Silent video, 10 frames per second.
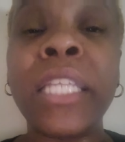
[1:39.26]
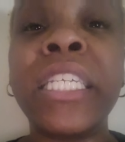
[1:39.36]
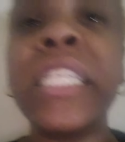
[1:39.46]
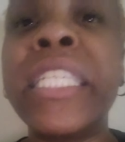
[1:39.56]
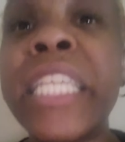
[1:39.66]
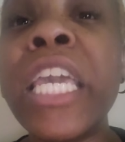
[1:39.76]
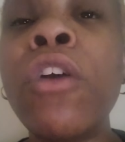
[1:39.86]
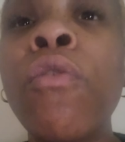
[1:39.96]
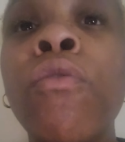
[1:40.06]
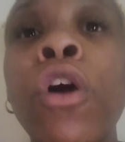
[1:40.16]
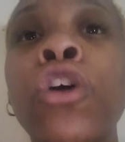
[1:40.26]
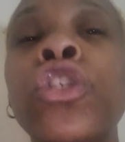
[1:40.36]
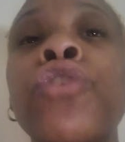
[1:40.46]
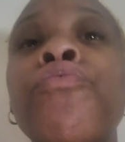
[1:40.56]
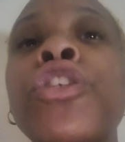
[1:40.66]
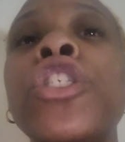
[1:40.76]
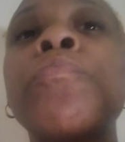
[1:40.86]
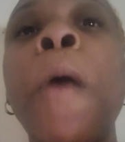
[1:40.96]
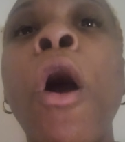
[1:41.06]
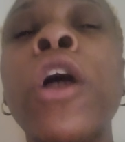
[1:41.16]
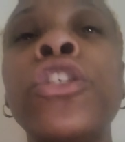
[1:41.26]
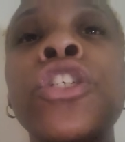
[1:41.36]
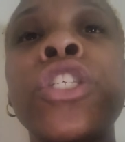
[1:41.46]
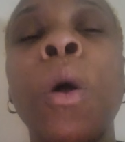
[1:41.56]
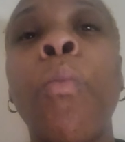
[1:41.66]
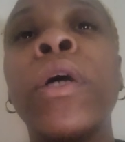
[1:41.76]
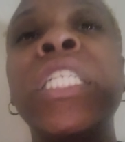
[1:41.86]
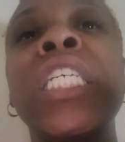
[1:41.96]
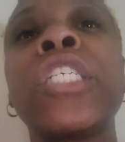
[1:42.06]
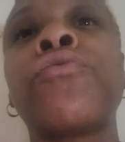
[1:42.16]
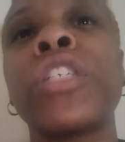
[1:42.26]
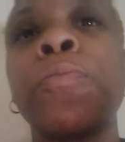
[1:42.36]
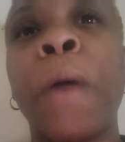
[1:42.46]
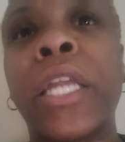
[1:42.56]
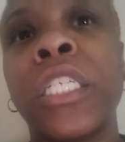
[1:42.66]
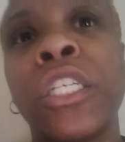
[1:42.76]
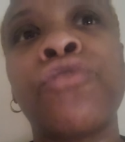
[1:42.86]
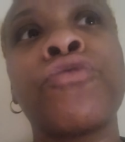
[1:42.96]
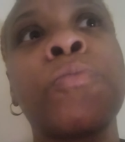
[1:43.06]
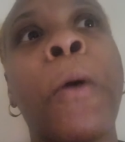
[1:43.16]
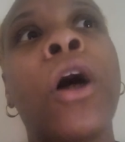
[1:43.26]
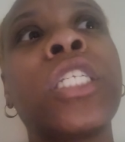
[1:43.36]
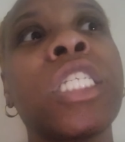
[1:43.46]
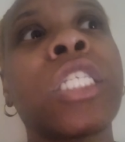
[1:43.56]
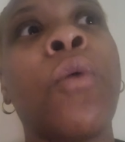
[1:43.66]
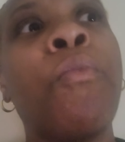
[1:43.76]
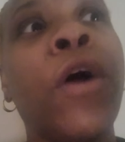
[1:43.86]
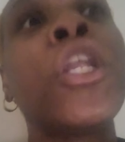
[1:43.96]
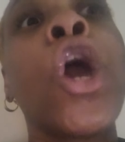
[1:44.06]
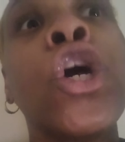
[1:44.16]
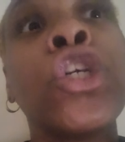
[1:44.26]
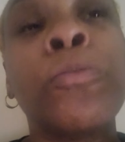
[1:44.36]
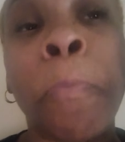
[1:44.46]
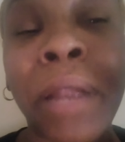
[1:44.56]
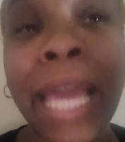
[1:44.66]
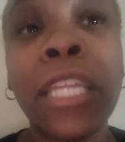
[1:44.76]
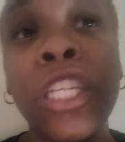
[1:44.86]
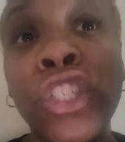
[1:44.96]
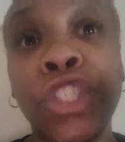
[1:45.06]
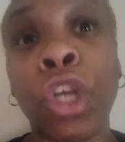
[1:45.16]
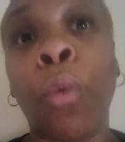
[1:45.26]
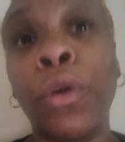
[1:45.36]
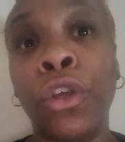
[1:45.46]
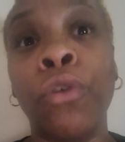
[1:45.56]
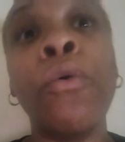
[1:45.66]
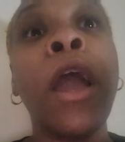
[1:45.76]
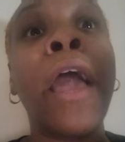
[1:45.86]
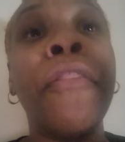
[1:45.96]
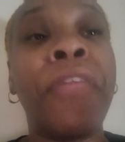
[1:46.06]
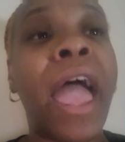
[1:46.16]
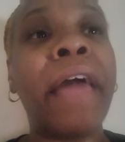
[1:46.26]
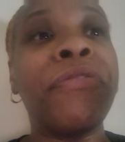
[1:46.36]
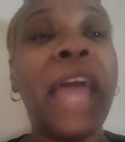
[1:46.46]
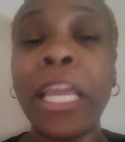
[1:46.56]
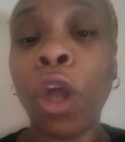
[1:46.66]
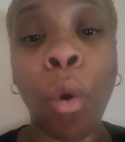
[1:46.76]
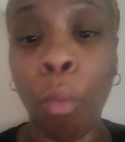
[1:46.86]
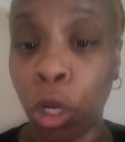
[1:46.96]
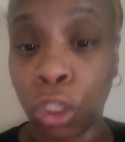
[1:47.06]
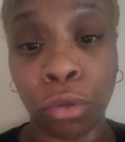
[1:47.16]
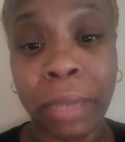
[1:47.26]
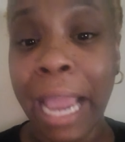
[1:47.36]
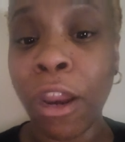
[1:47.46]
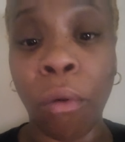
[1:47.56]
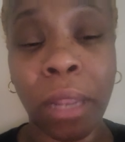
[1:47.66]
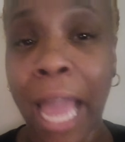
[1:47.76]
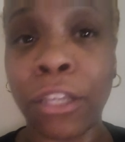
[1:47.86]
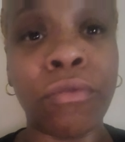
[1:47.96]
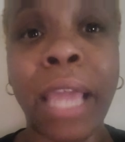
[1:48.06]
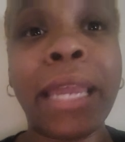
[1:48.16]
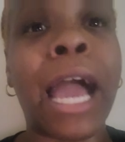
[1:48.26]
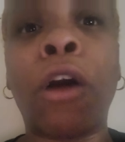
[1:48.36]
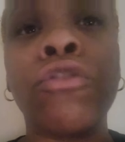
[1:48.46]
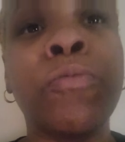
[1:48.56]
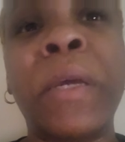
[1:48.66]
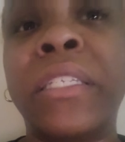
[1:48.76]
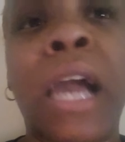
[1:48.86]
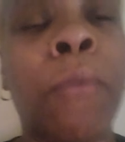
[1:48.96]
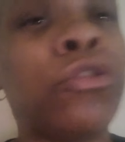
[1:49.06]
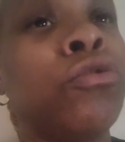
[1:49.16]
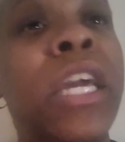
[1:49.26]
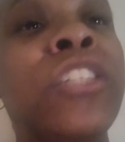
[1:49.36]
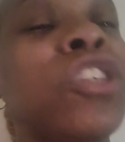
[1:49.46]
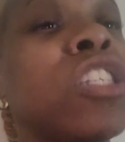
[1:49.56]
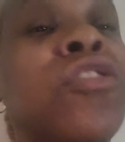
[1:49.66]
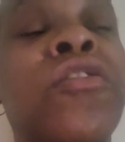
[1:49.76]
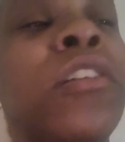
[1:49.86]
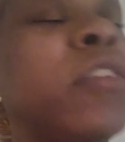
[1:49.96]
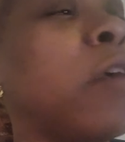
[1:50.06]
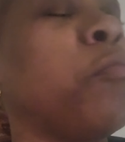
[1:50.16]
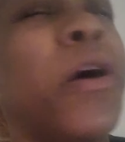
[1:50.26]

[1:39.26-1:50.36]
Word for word: to deal to respond to someone disrespecting us, respond to someone blatantly showing you that they don't want you, they don't like you, they're not going to spend time with you, they just, that